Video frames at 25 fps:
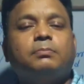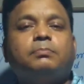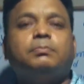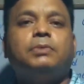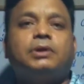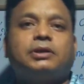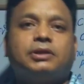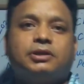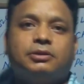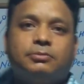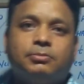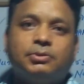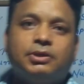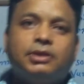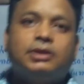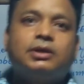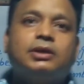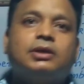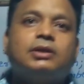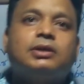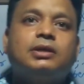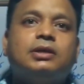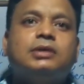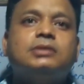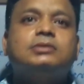but in meaning
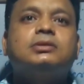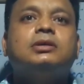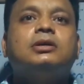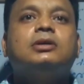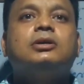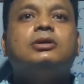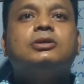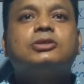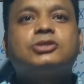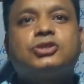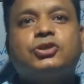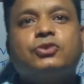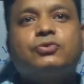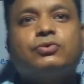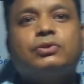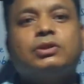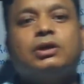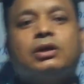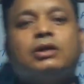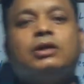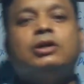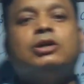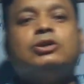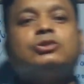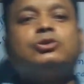it is
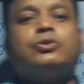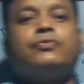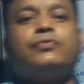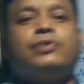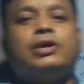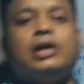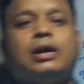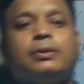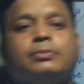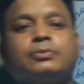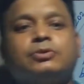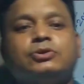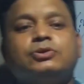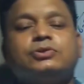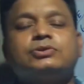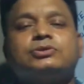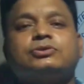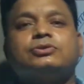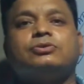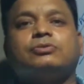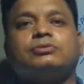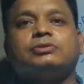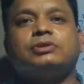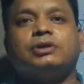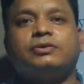singular, so we have to use
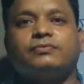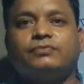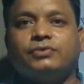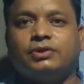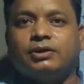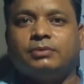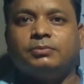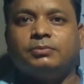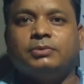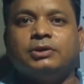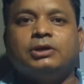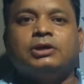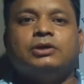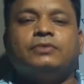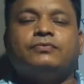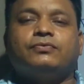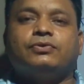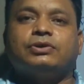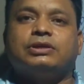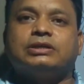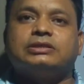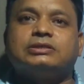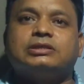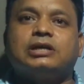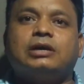singular verb. For
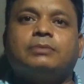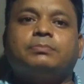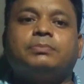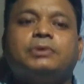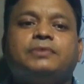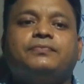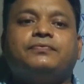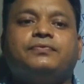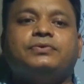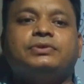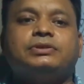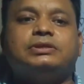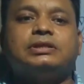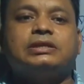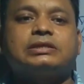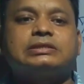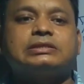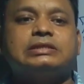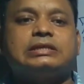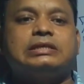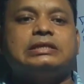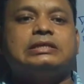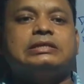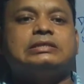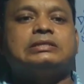example, physics
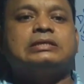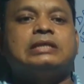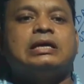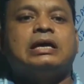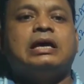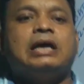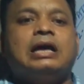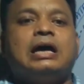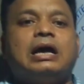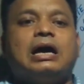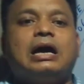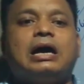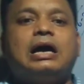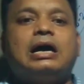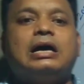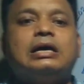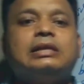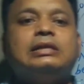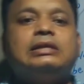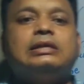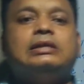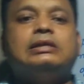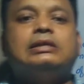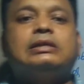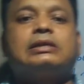is an
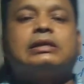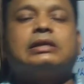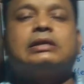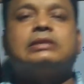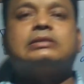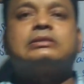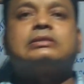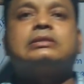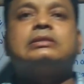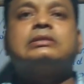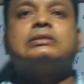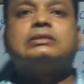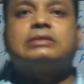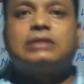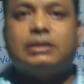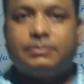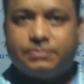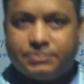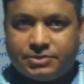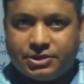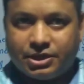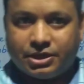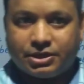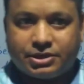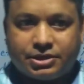interesting
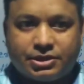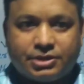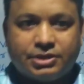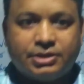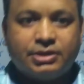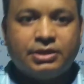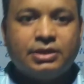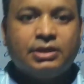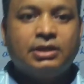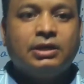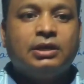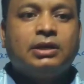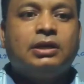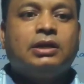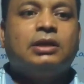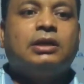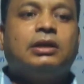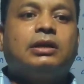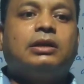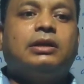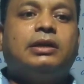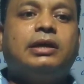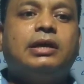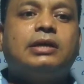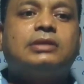subject.
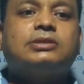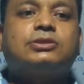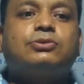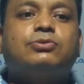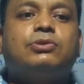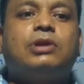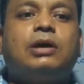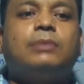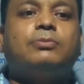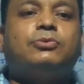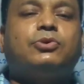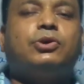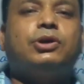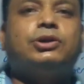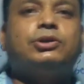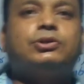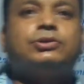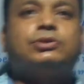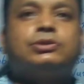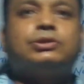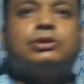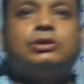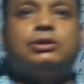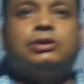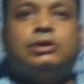Next rule I am going
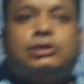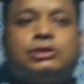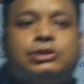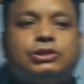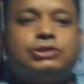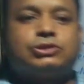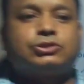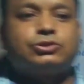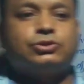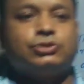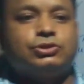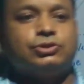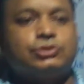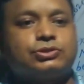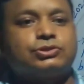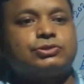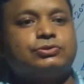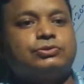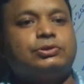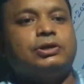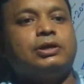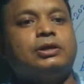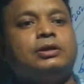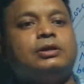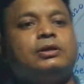to teach to you
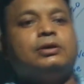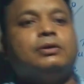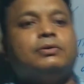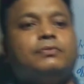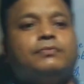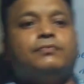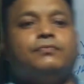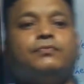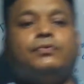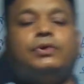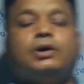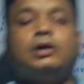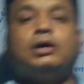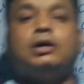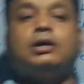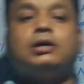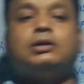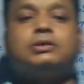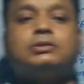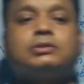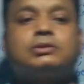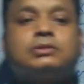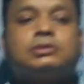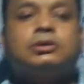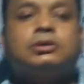student.
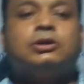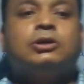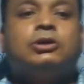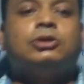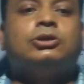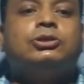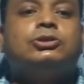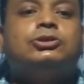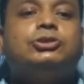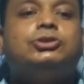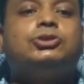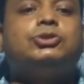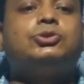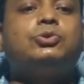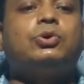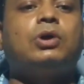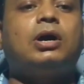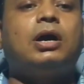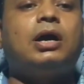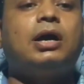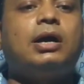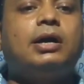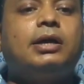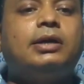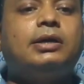Words
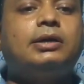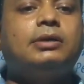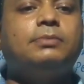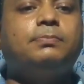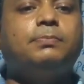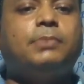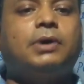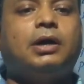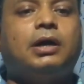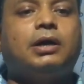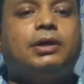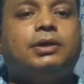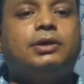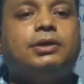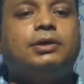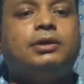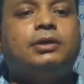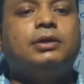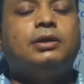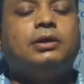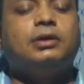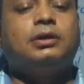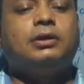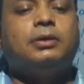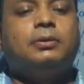joined by
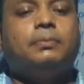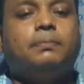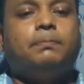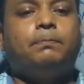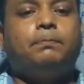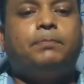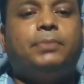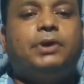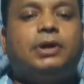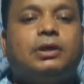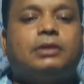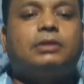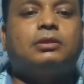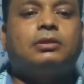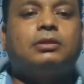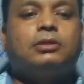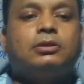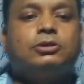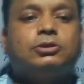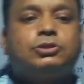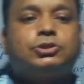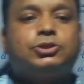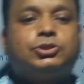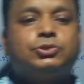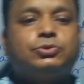with,
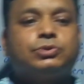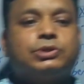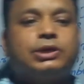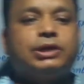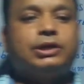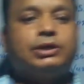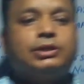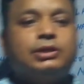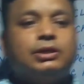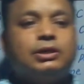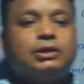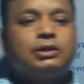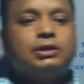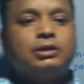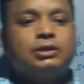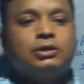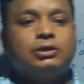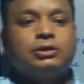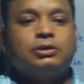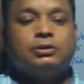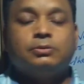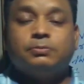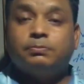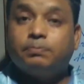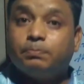together,
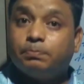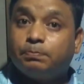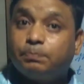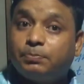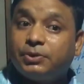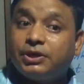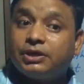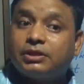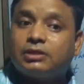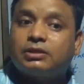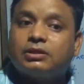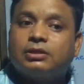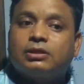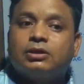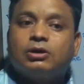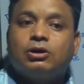with,